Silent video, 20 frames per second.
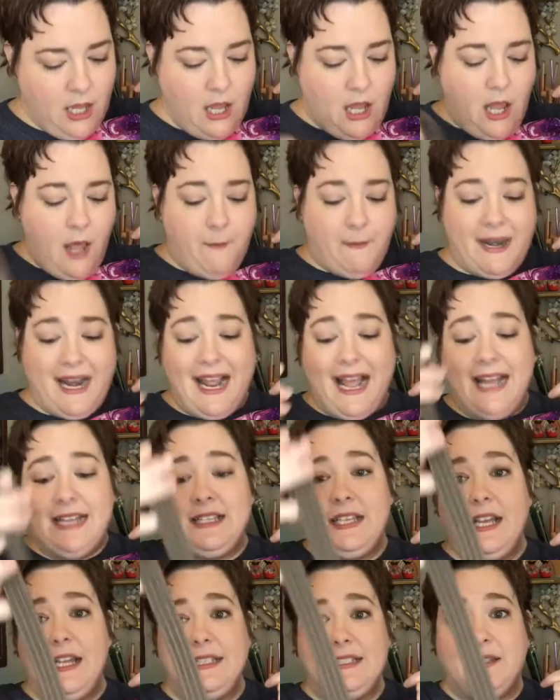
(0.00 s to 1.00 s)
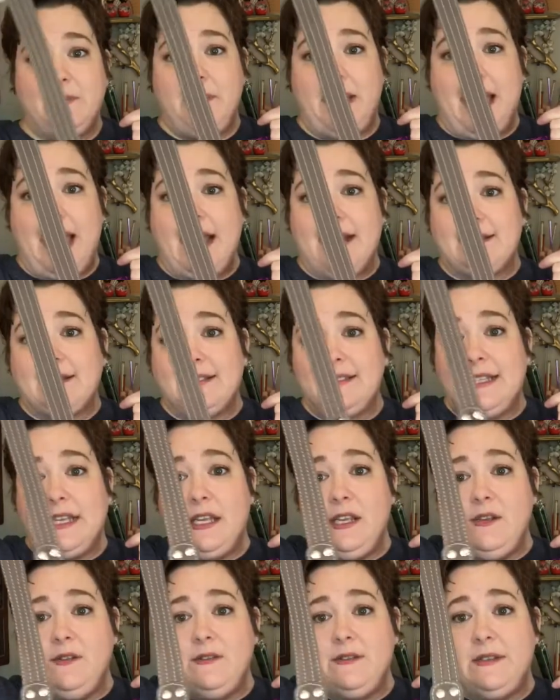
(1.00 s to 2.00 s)
But I got tons of bags because I
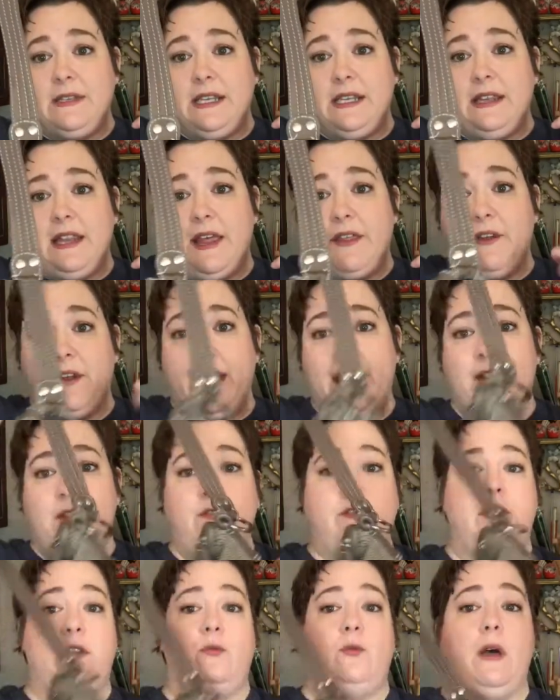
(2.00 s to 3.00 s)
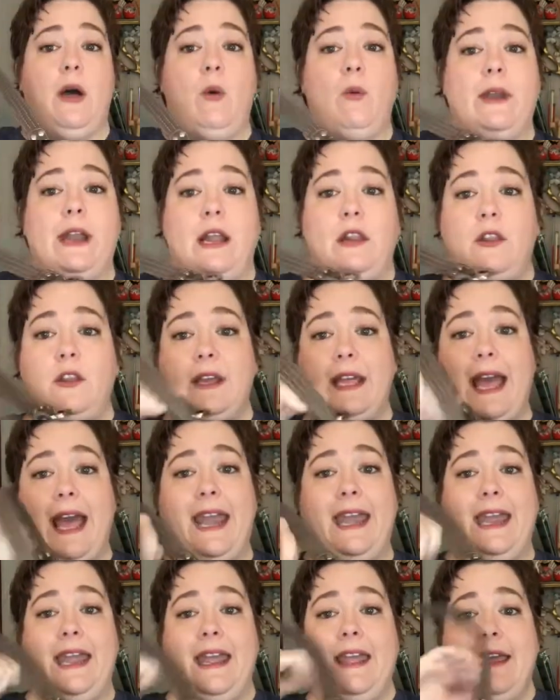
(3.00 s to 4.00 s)
use the leather handles as well. When I look at
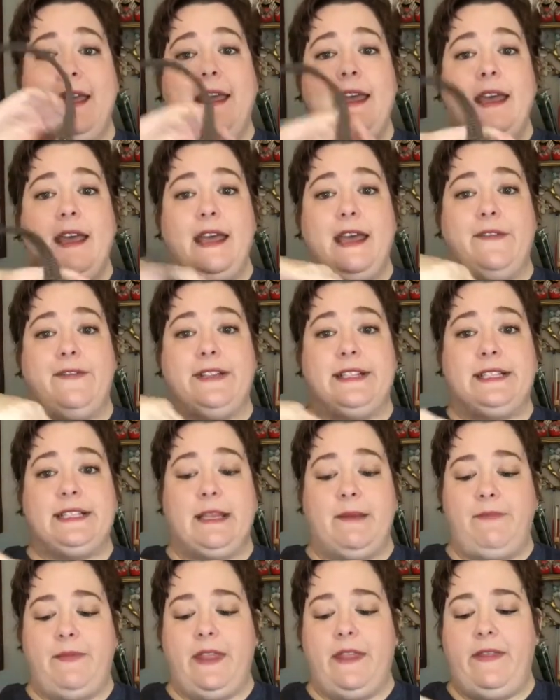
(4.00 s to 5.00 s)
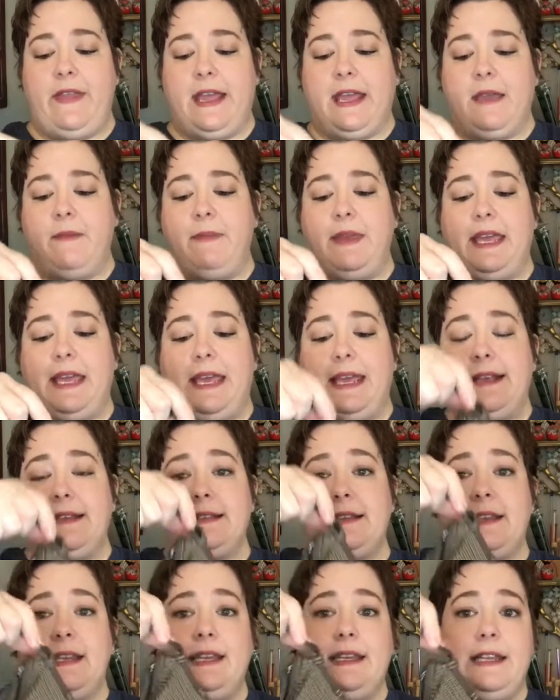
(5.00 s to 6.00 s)
it, if it's something that can be
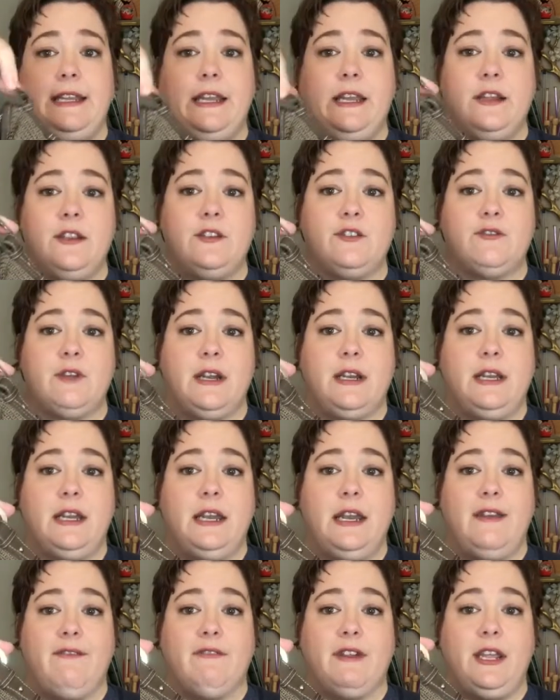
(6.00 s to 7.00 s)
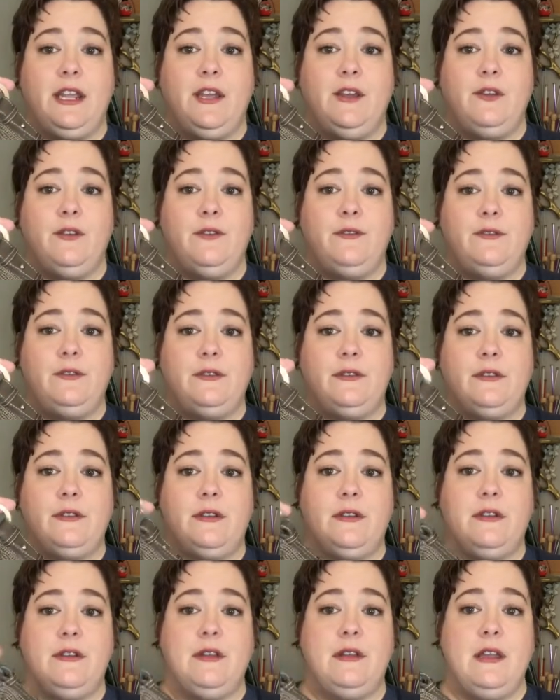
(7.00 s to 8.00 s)
easily deconstructed and reused,
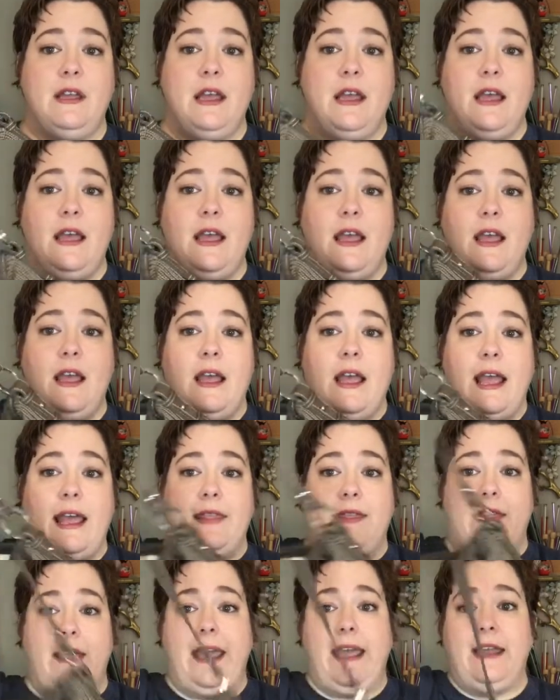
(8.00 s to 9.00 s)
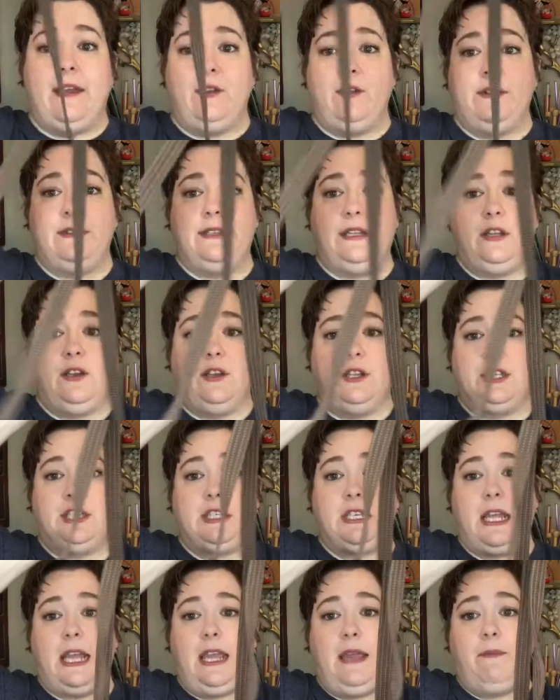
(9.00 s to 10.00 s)
and the handle is in good
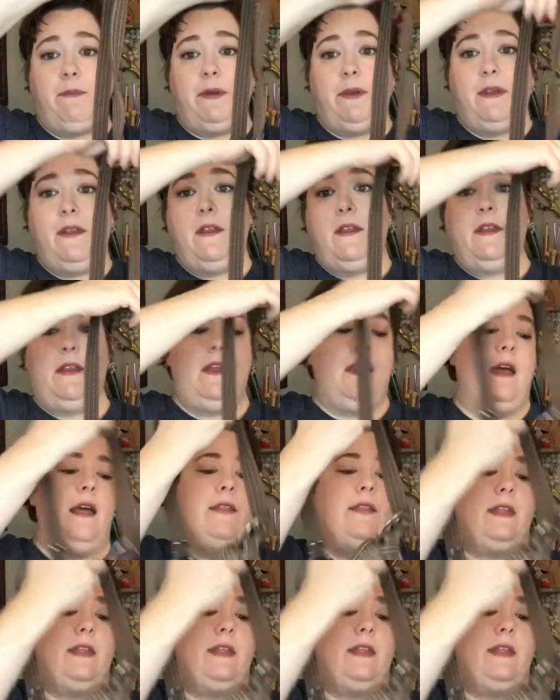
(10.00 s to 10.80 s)
shape, then